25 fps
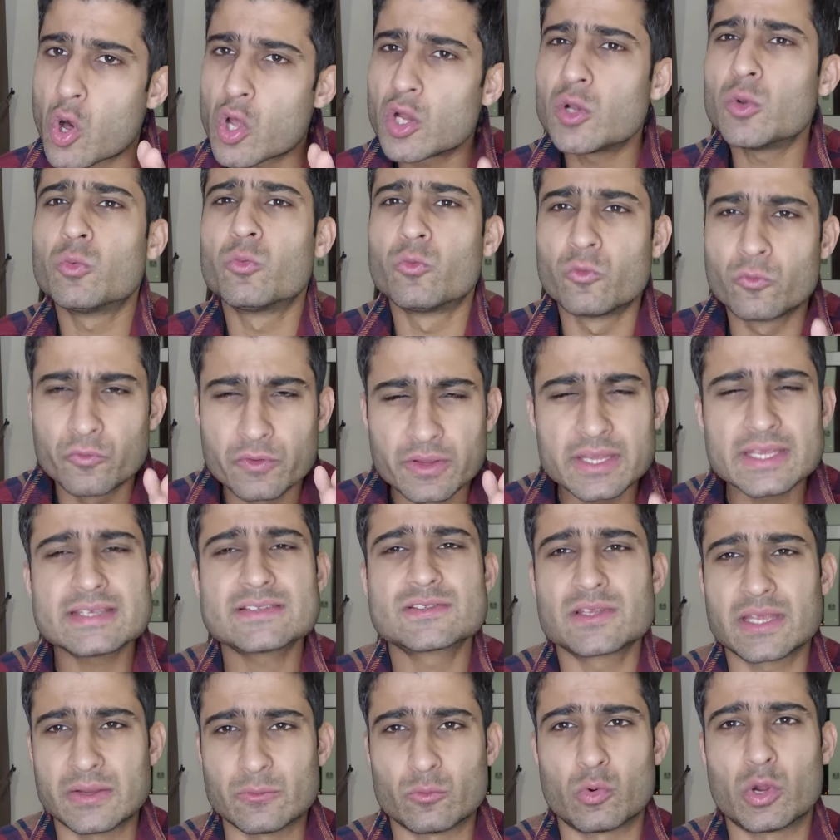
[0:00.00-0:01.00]

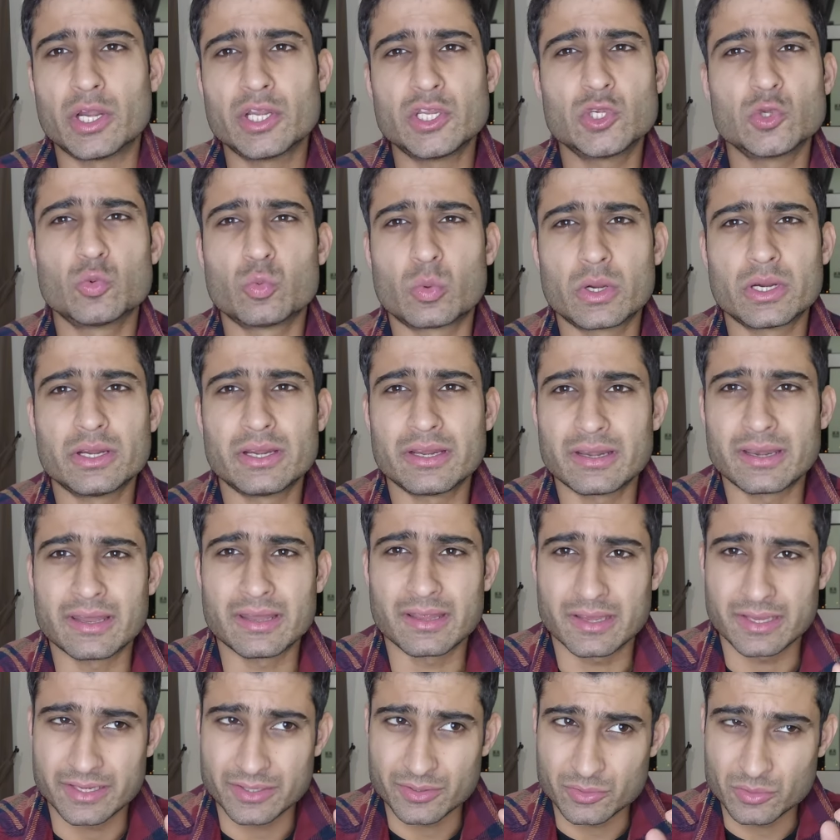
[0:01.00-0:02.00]
always a
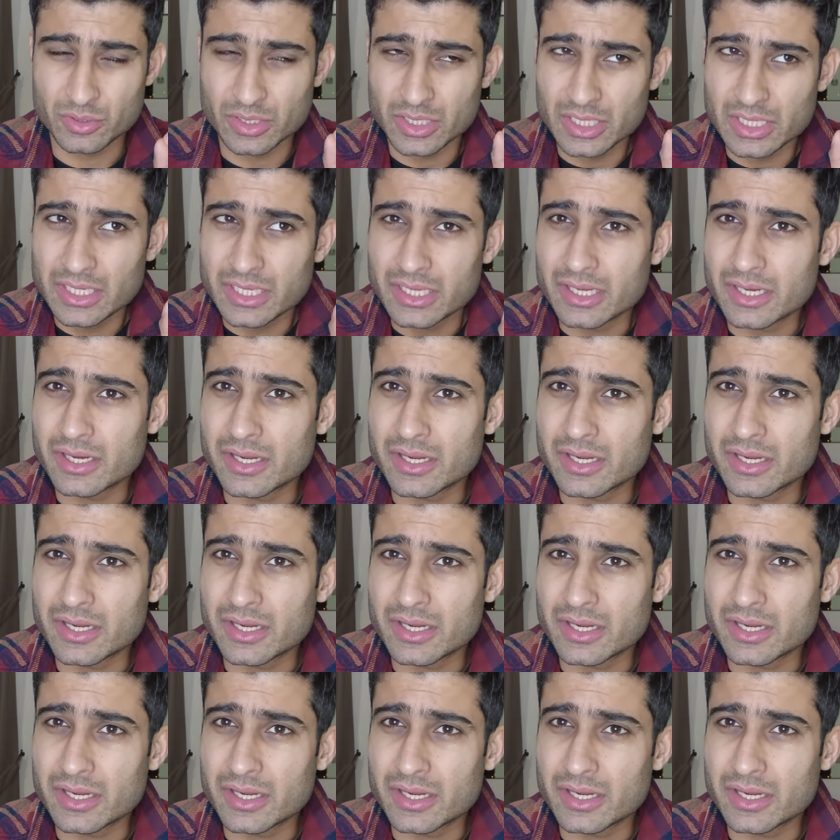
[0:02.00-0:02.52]
1-to-1, you know,